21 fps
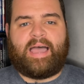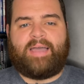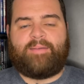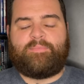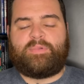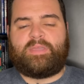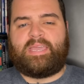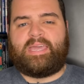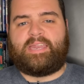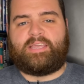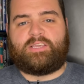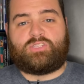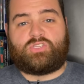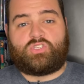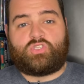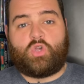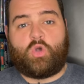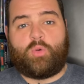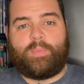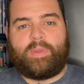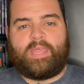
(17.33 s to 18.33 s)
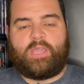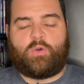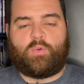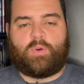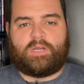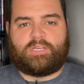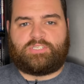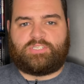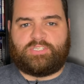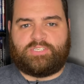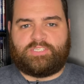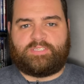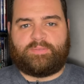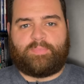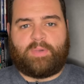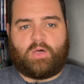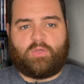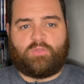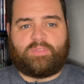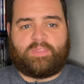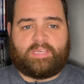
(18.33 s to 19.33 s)
I've been getting so many questions
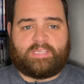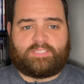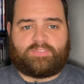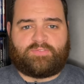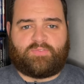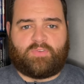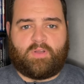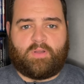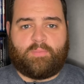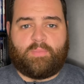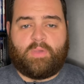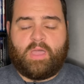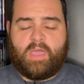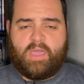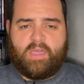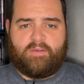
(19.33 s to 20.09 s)
about this from